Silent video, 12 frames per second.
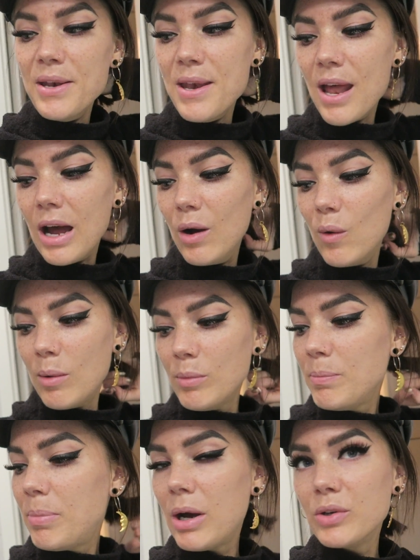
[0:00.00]
Now I'm
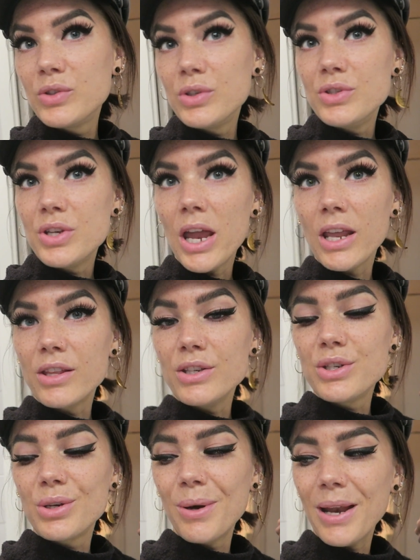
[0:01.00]
about to take the
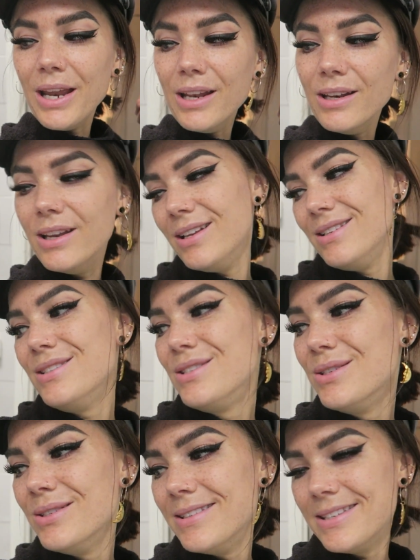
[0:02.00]
train
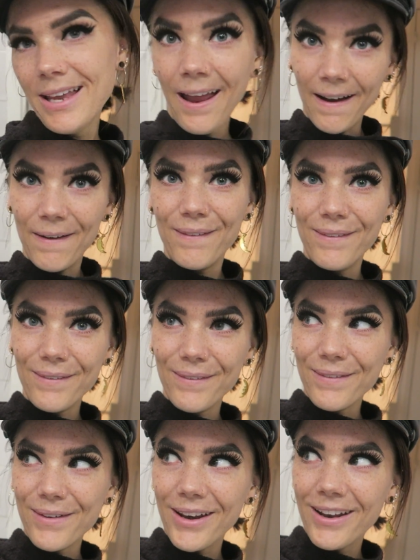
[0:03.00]
into
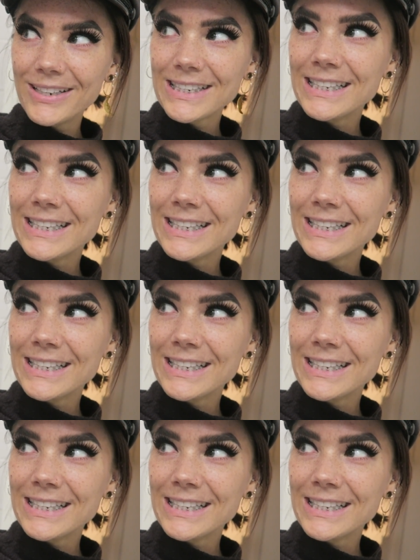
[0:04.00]
town.